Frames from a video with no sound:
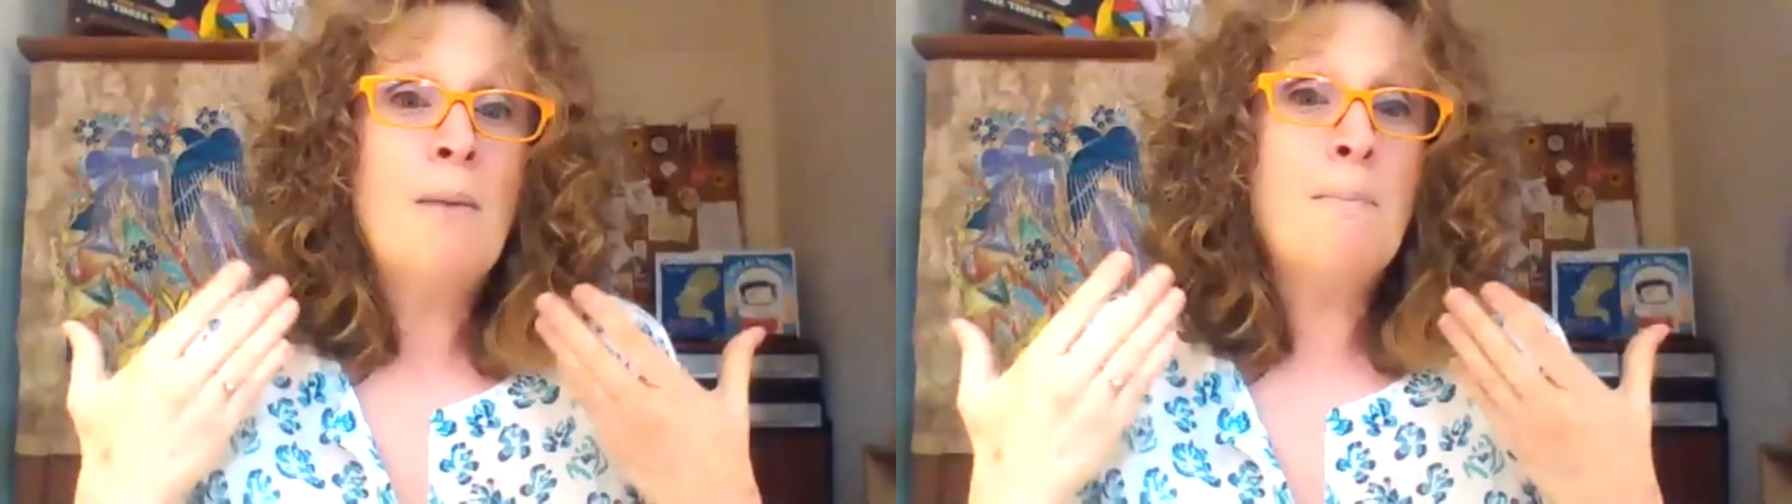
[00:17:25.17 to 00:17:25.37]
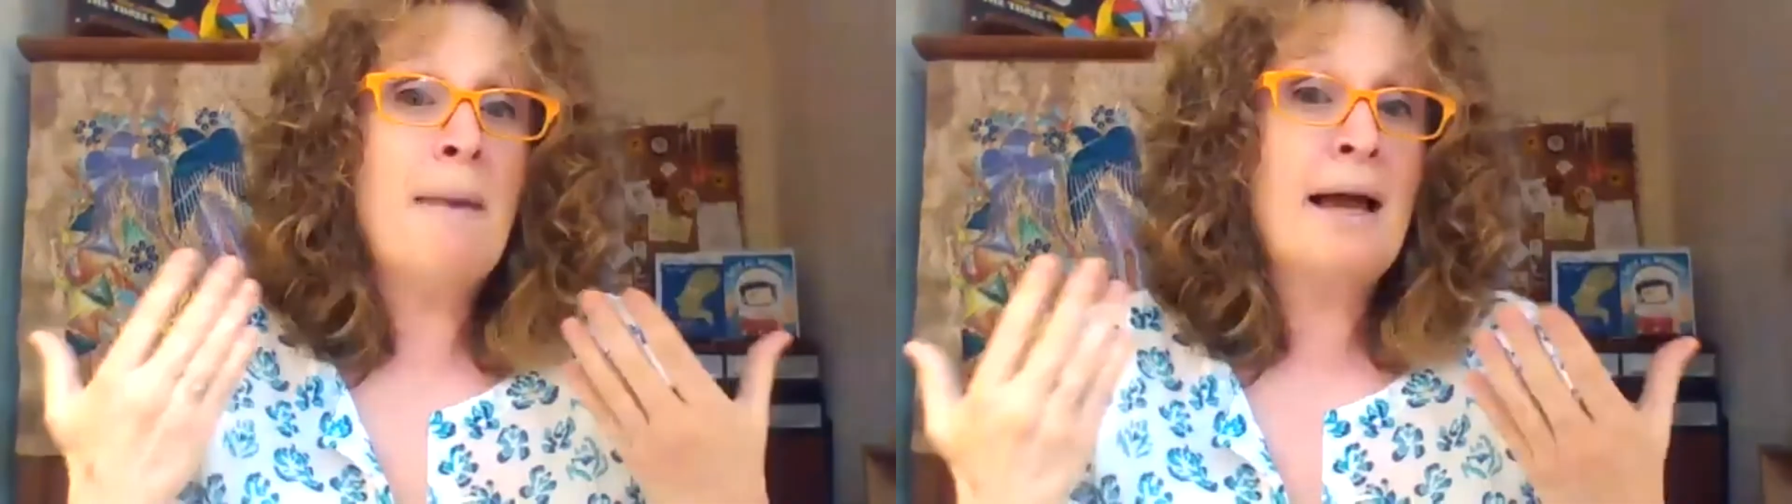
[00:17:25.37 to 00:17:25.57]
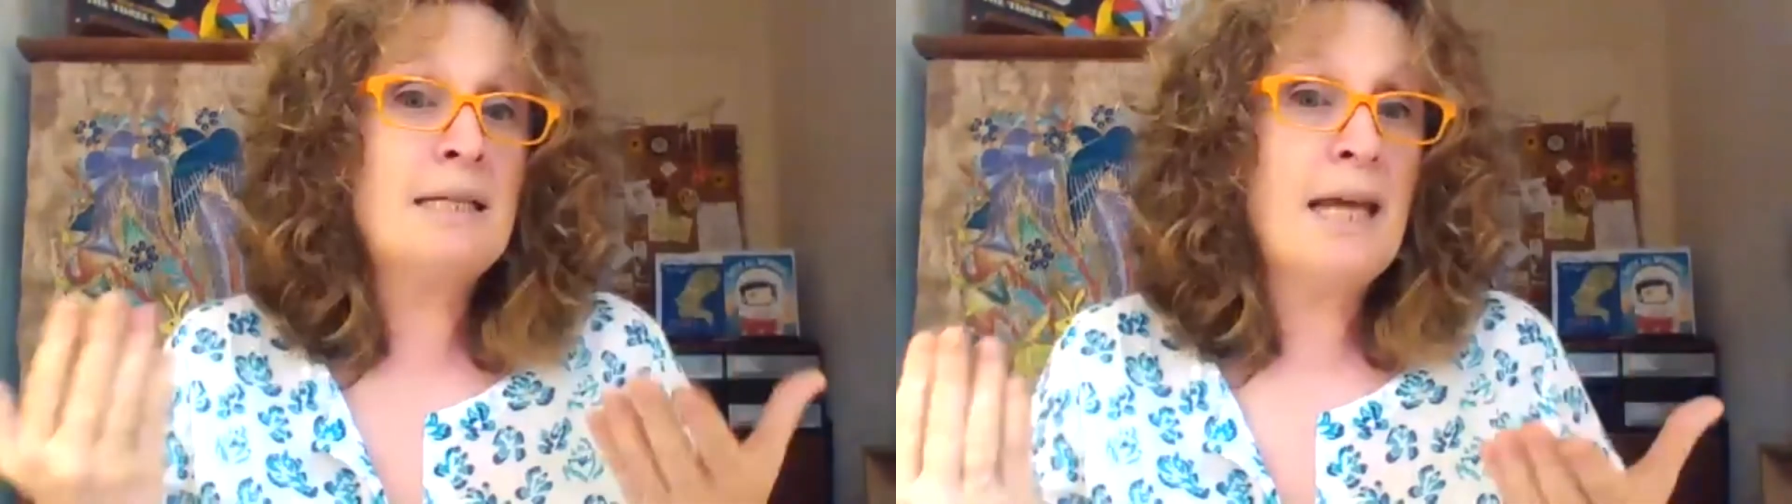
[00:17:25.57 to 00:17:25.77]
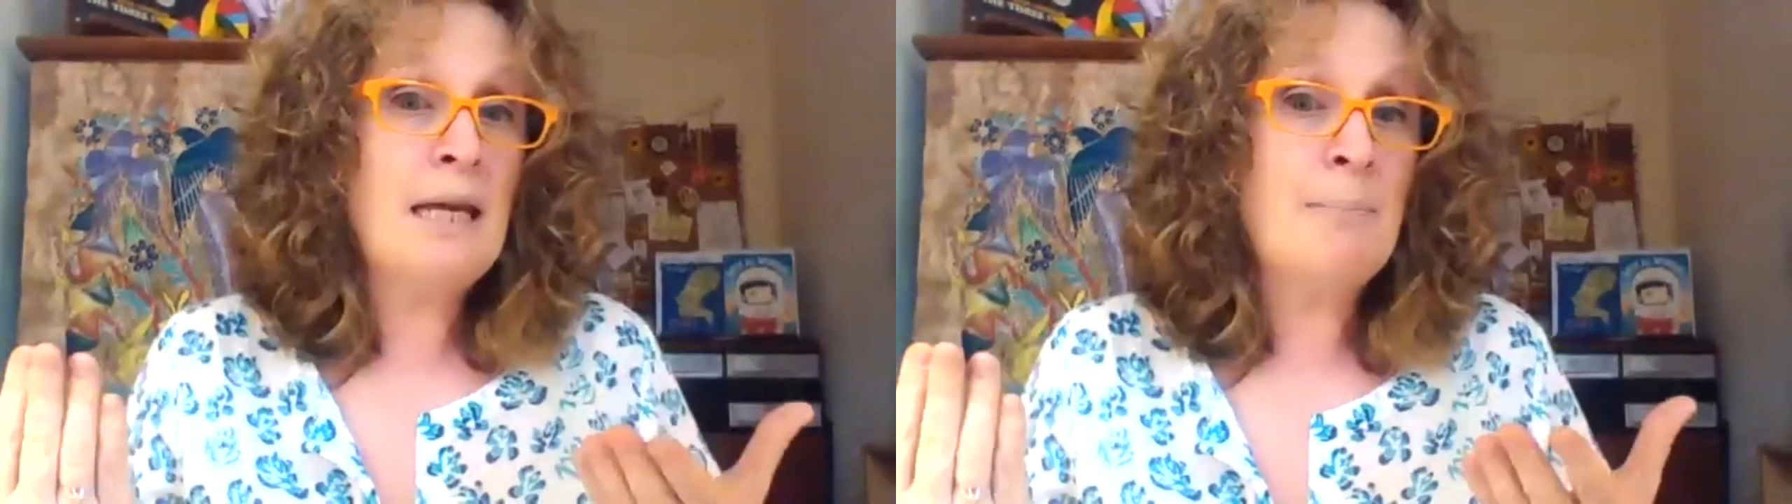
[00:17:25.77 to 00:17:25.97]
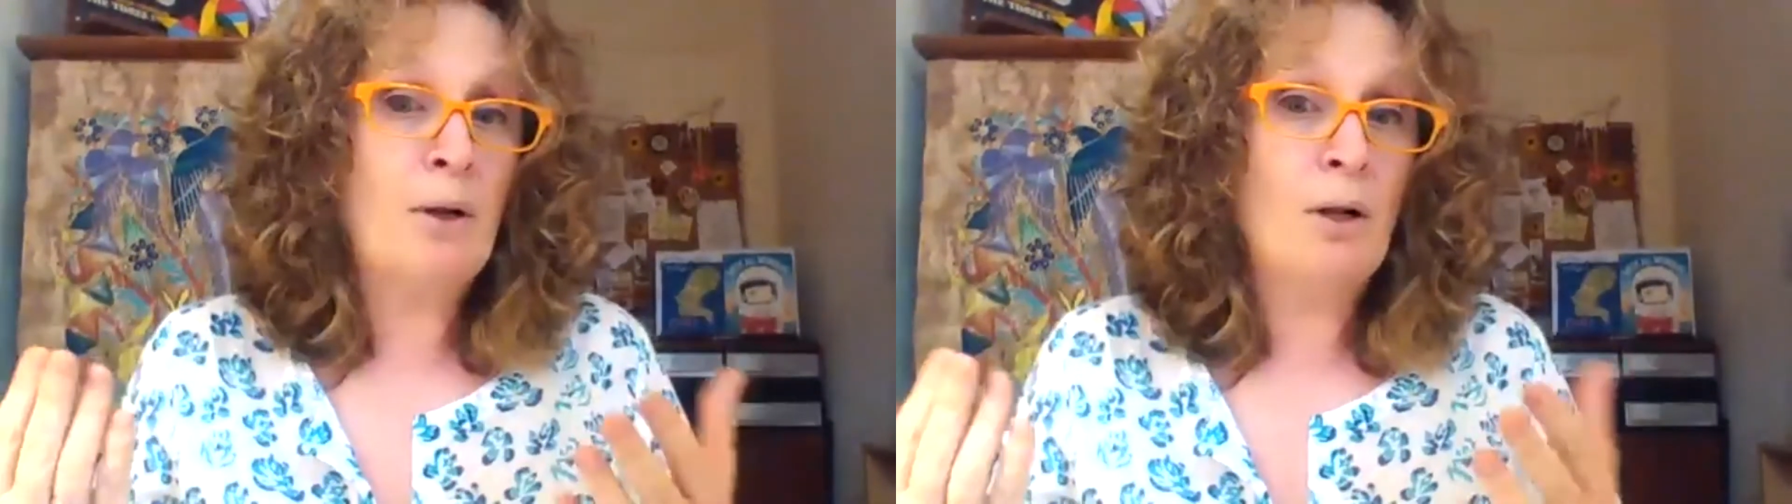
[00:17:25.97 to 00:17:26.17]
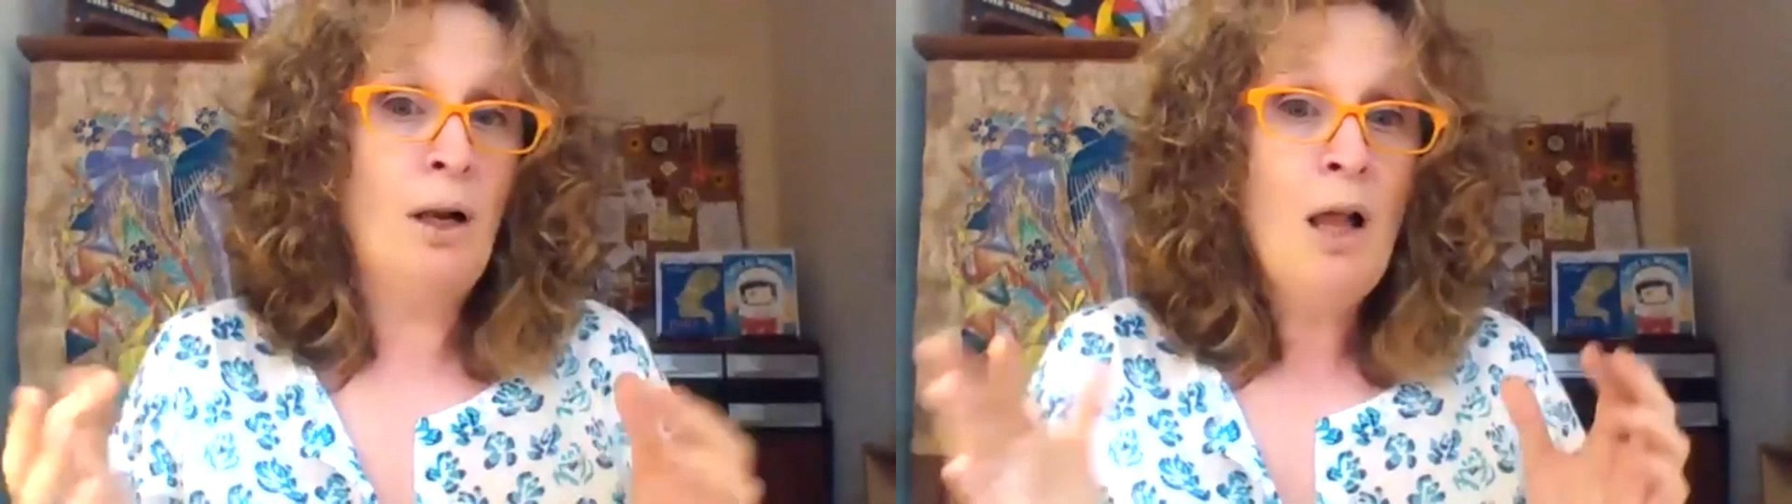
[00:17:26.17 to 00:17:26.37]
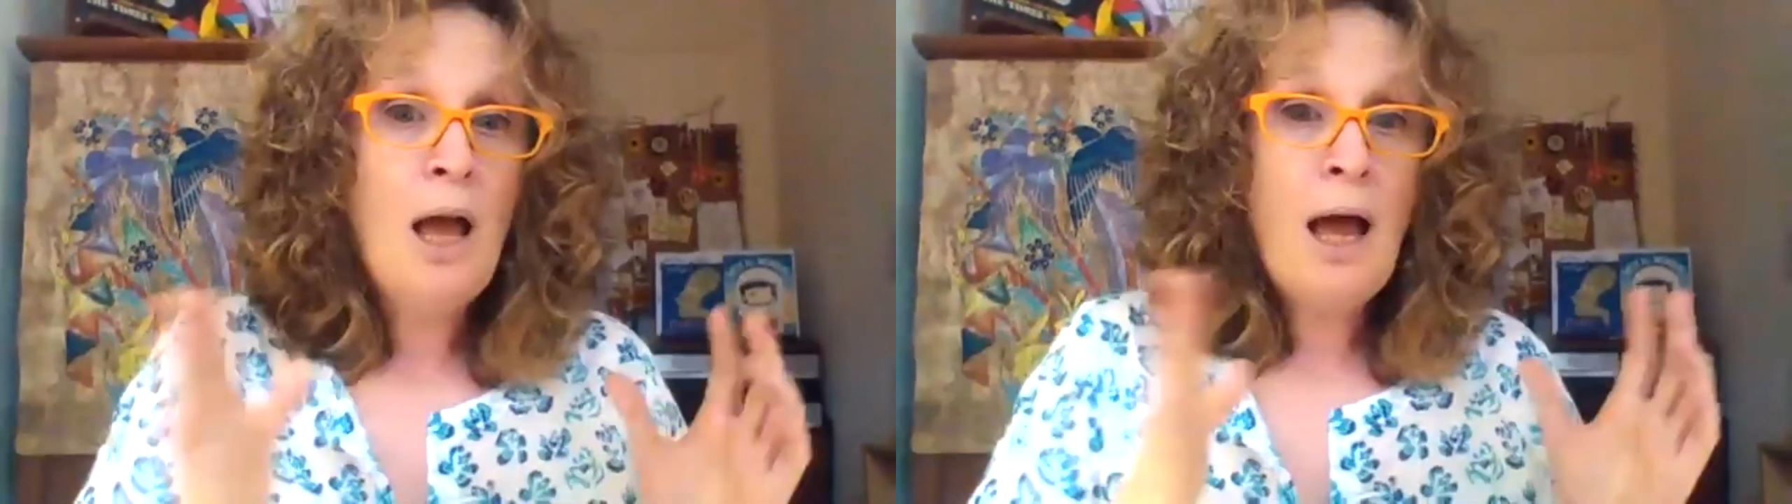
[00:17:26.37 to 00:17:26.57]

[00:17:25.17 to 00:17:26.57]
my table